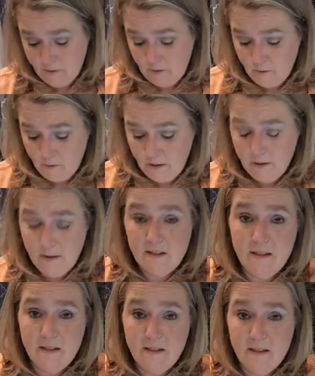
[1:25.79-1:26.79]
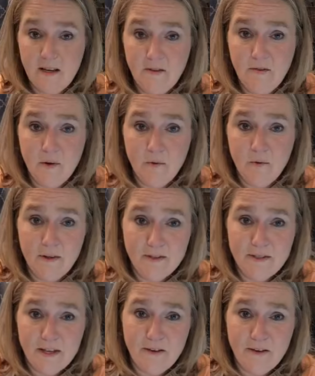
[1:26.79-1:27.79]
Well, let's see if
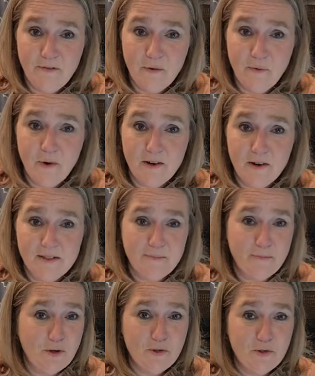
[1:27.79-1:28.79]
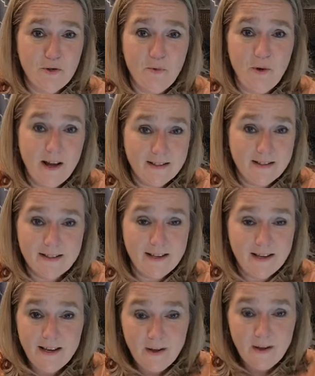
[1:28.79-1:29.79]
it works. I'm not sure why
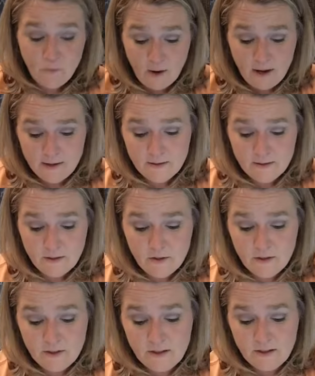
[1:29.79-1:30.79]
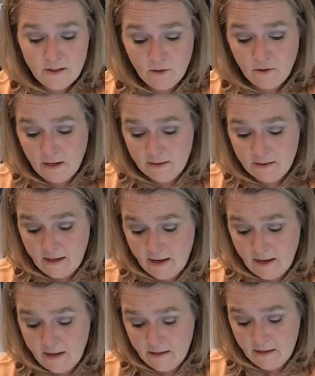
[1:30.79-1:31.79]
it's losing signal like that.
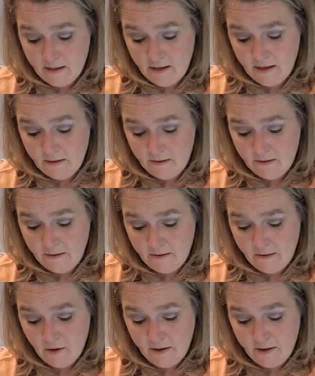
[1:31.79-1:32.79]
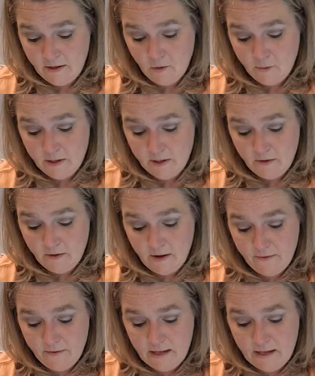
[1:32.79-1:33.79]
I normally don't
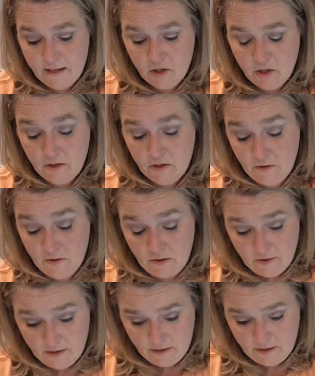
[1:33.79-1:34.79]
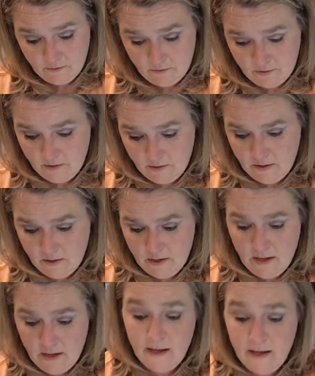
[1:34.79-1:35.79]
have any issues, so I
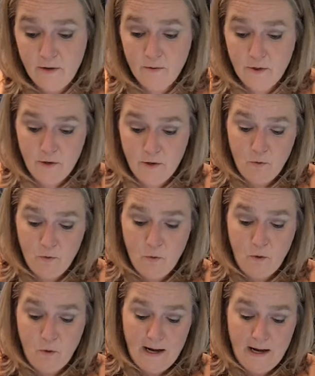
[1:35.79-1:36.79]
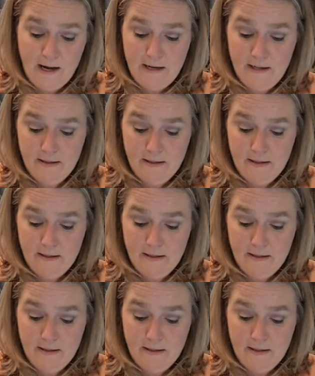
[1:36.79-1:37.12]
don't know why.